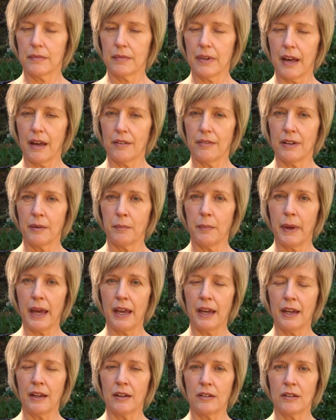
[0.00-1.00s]
having
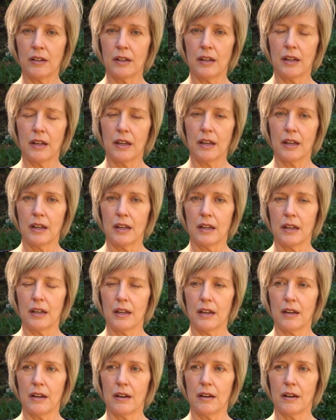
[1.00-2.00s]
pain,
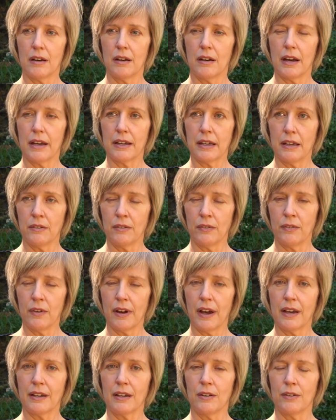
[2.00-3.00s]
I
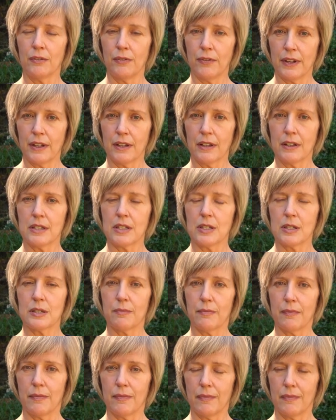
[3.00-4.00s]
can feel as
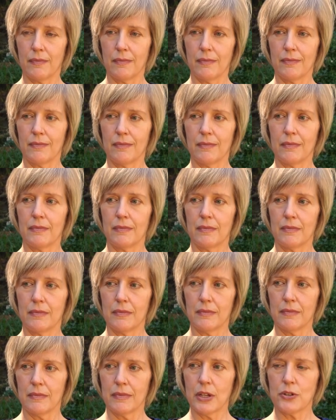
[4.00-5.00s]

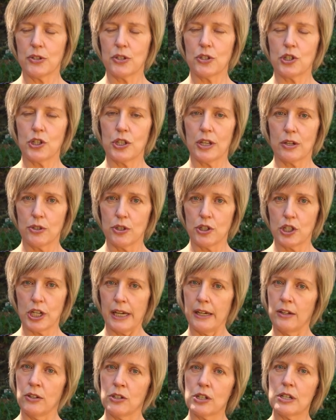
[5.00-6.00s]
there's
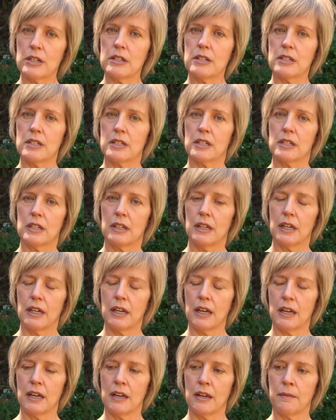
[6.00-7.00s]
changes.
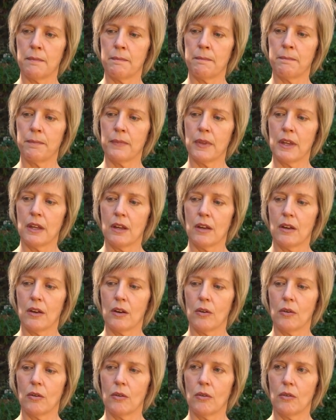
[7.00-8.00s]

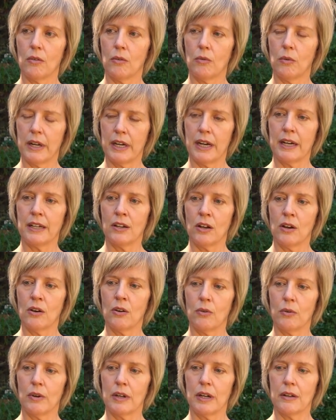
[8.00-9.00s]
What I
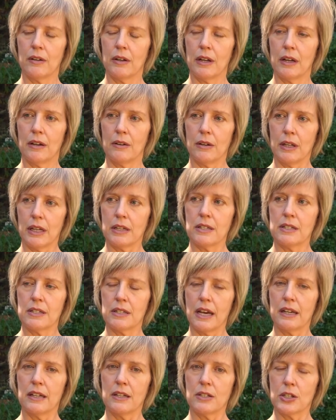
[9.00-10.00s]
know is
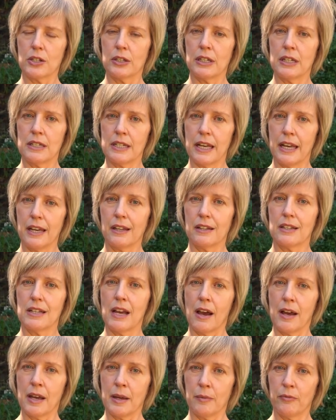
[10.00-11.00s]
that it's going to take
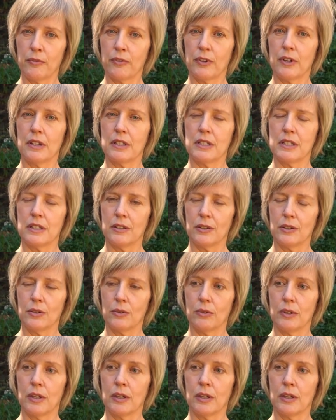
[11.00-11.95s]
time for it to,